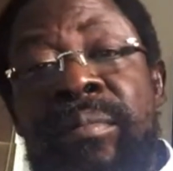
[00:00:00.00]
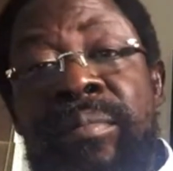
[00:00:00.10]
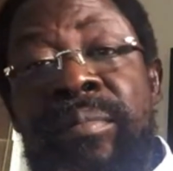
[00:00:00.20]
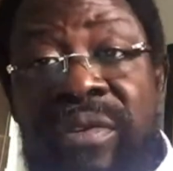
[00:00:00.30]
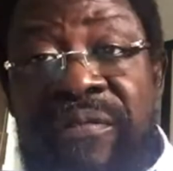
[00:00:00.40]

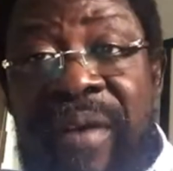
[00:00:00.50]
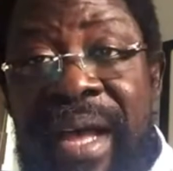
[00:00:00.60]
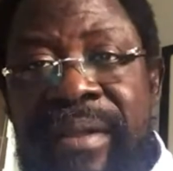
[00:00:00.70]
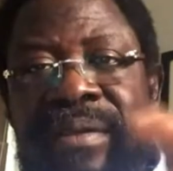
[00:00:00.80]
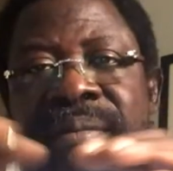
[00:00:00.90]
Brutal
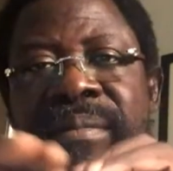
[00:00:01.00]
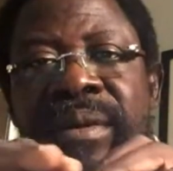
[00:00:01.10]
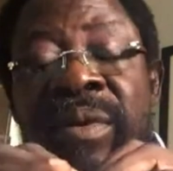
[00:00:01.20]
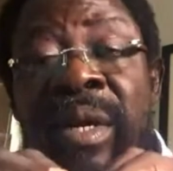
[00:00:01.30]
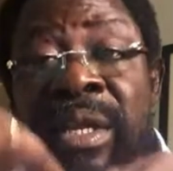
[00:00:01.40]
fact,
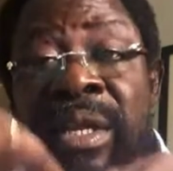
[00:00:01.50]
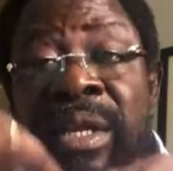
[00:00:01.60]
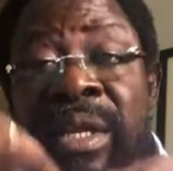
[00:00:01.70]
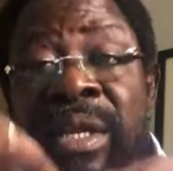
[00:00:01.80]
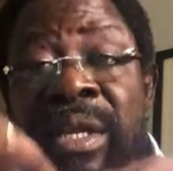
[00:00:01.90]

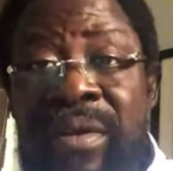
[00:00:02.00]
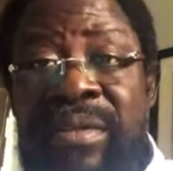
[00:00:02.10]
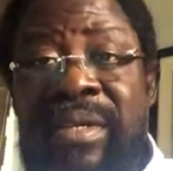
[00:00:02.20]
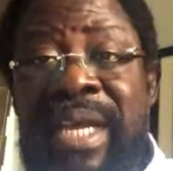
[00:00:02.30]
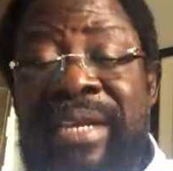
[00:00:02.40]
religion in
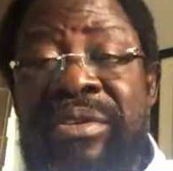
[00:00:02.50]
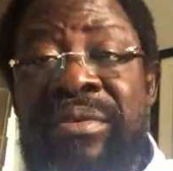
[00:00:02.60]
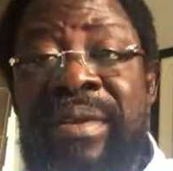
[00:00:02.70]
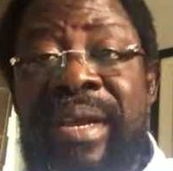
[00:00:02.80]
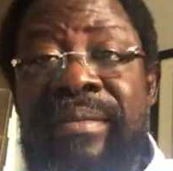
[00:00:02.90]
northern
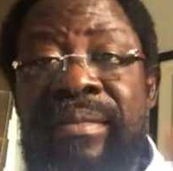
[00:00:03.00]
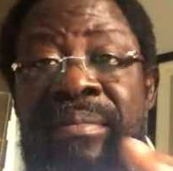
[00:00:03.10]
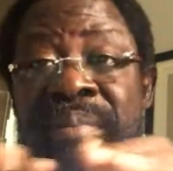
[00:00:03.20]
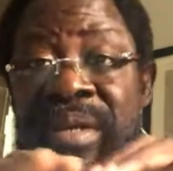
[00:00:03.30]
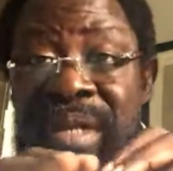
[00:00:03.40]
Nigeria
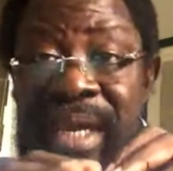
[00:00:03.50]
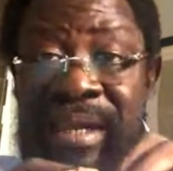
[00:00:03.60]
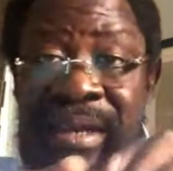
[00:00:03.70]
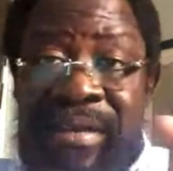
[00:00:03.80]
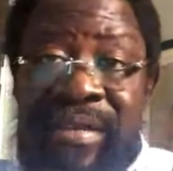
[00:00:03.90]
be
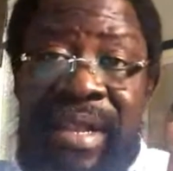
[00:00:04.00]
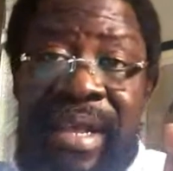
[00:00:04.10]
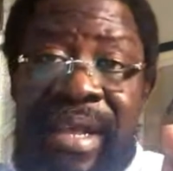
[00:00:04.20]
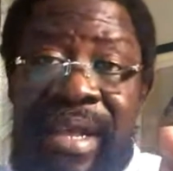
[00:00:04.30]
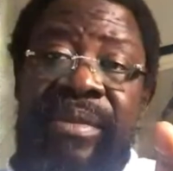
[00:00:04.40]
that
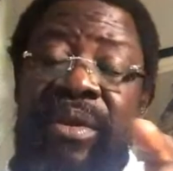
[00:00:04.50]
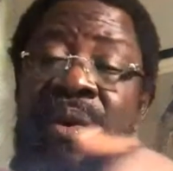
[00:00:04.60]
Islam